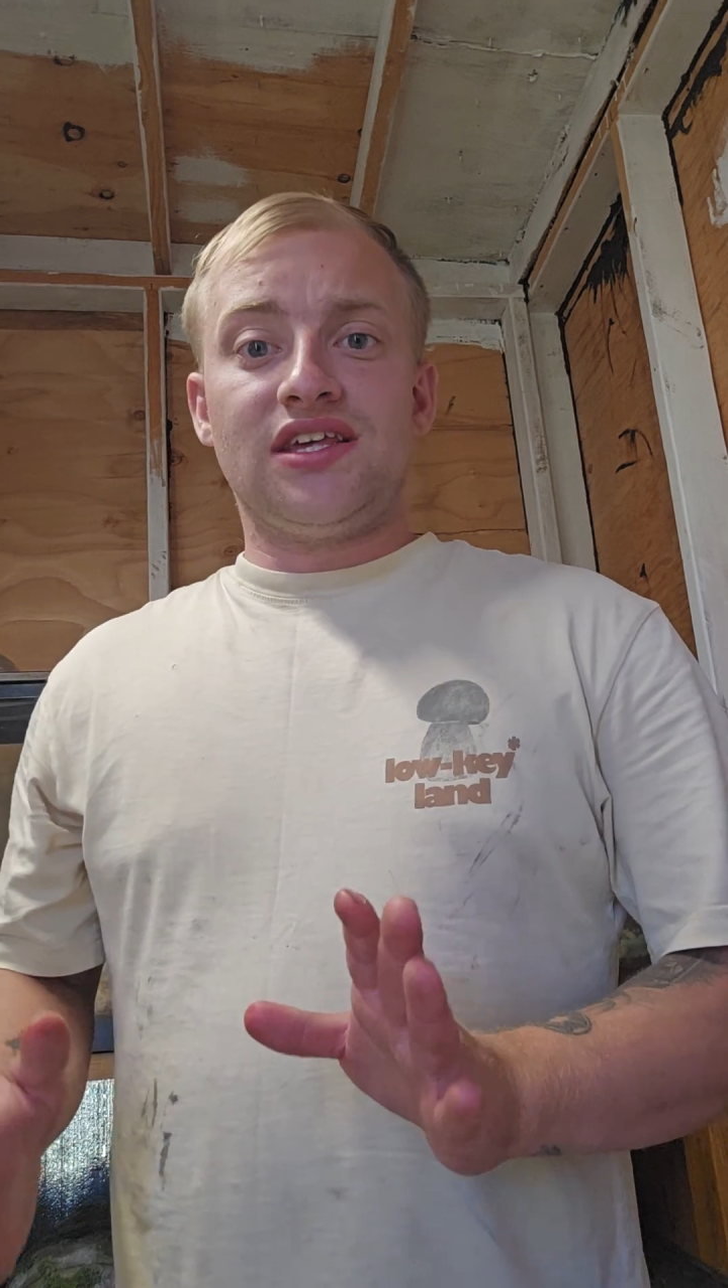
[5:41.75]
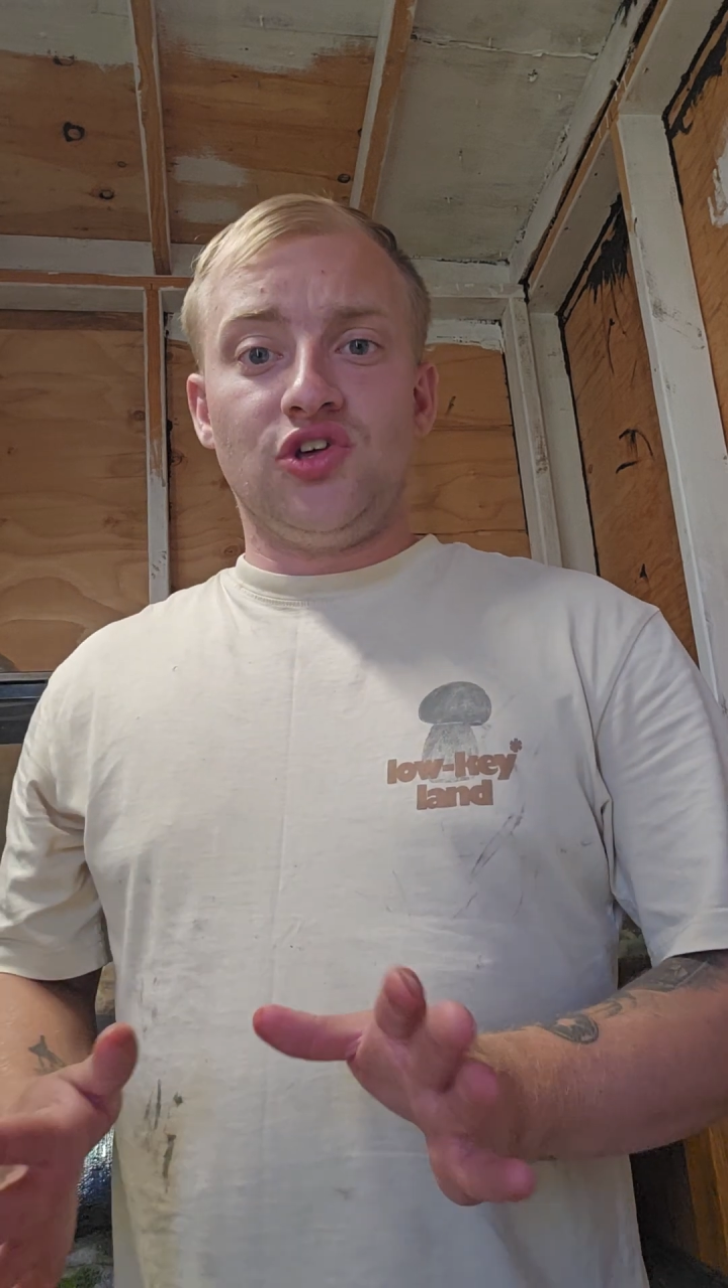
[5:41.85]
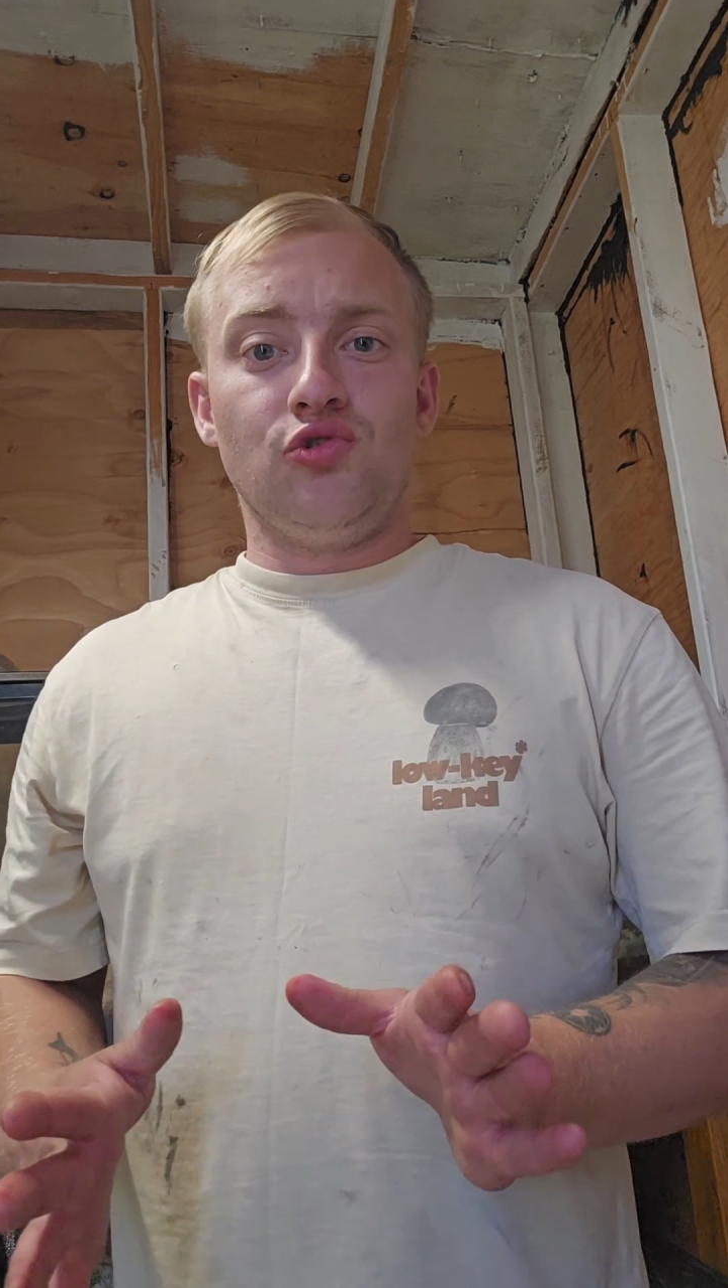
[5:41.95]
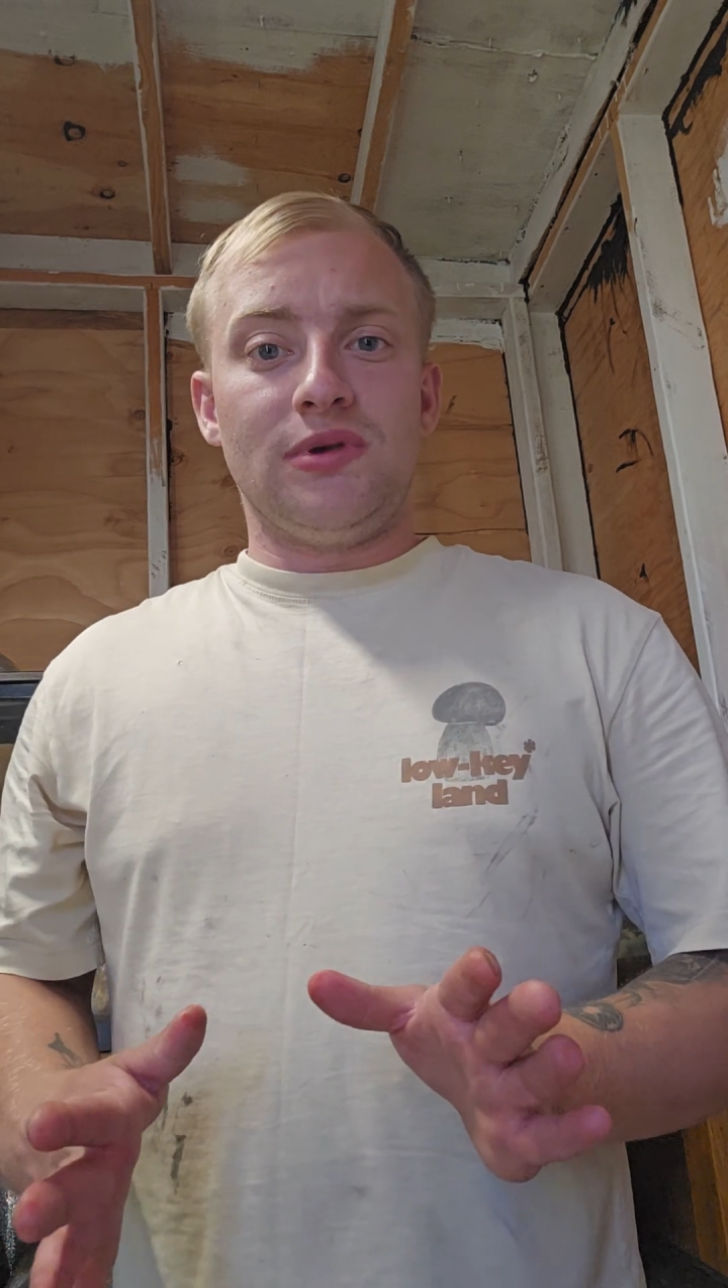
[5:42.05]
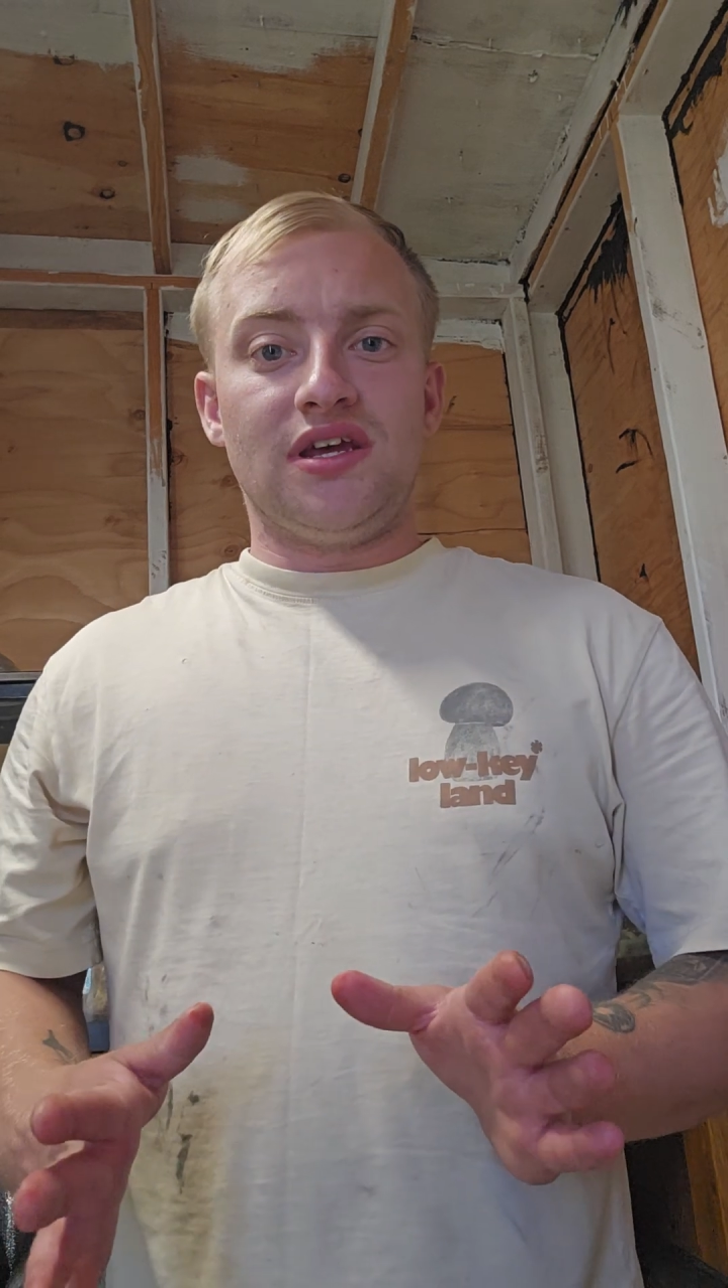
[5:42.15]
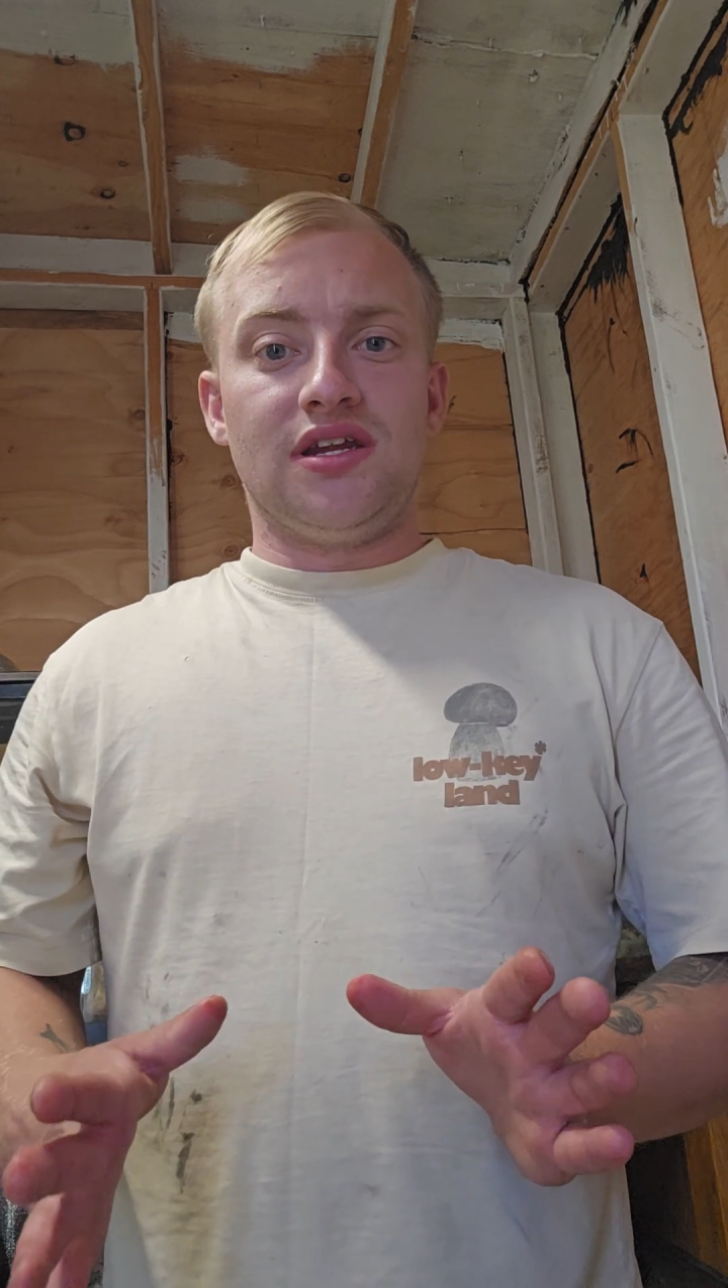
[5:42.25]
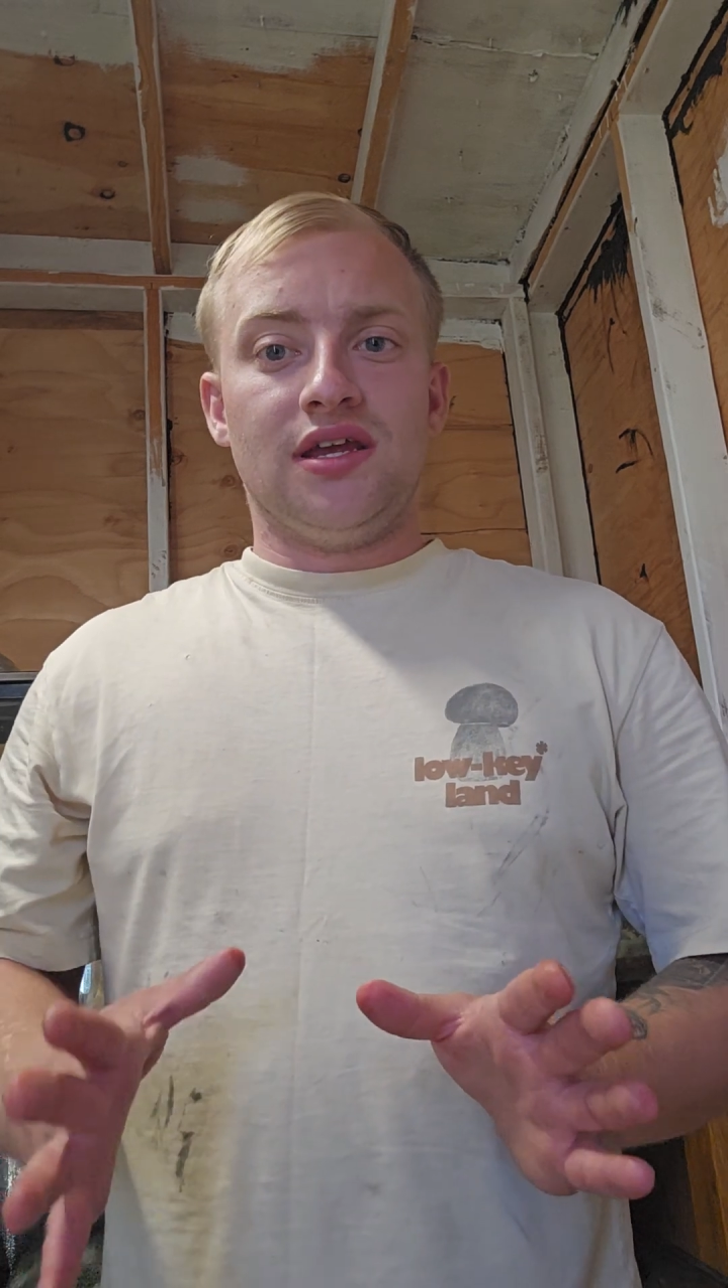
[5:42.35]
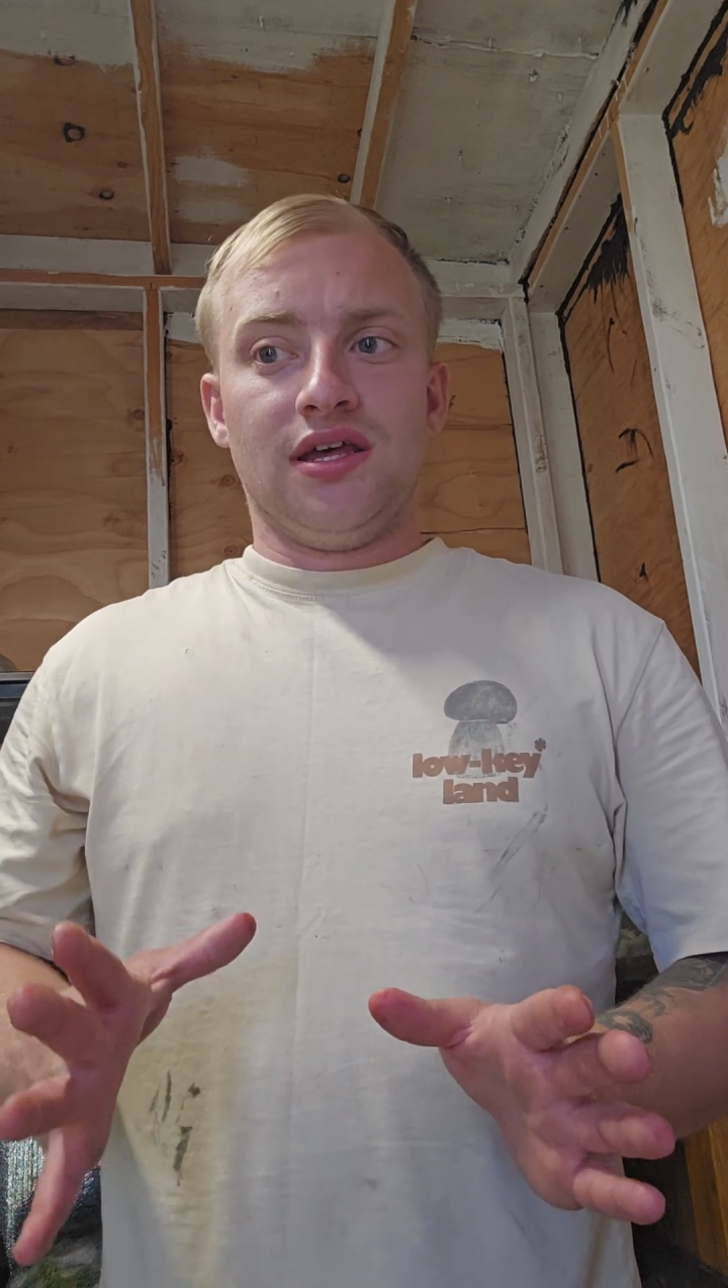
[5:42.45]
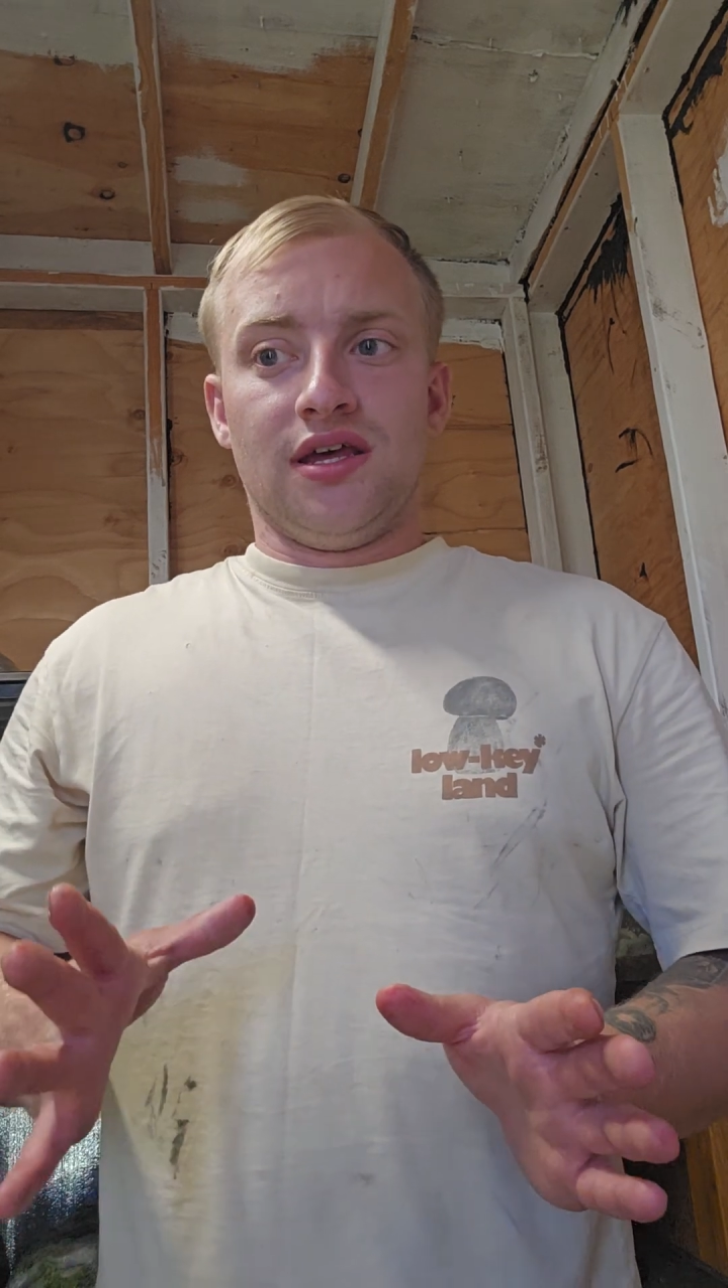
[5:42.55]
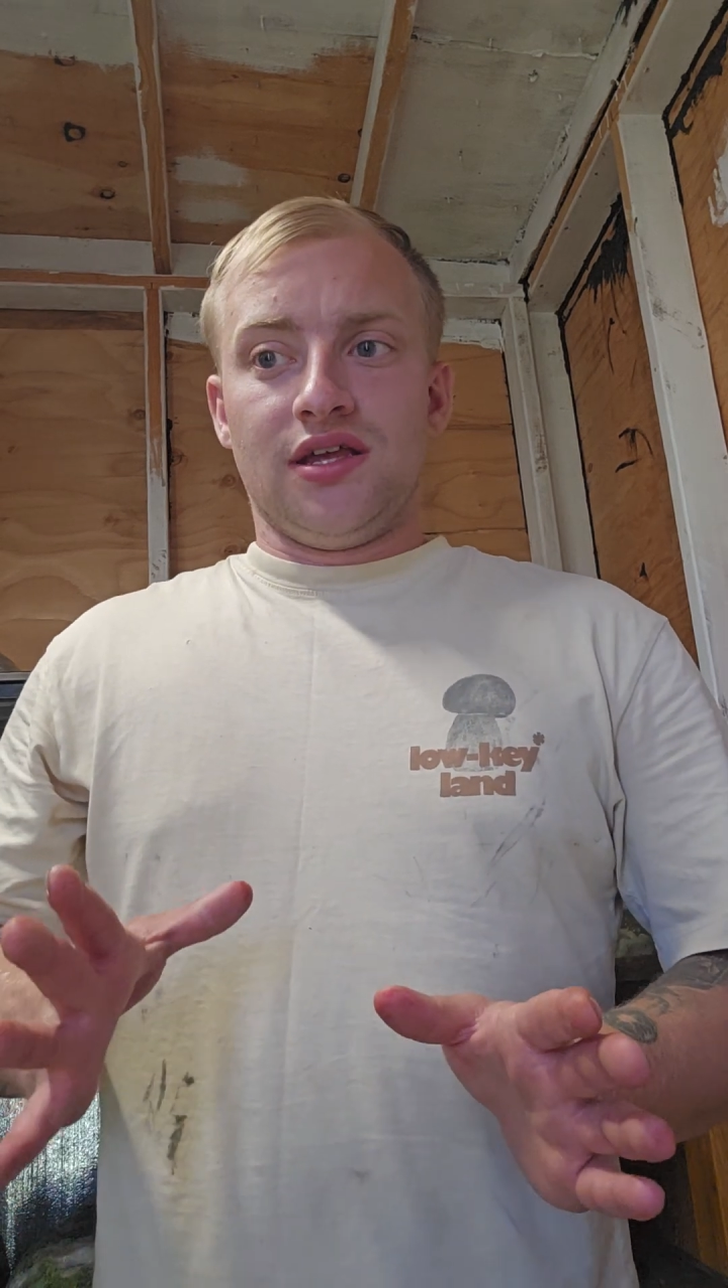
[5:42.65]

humid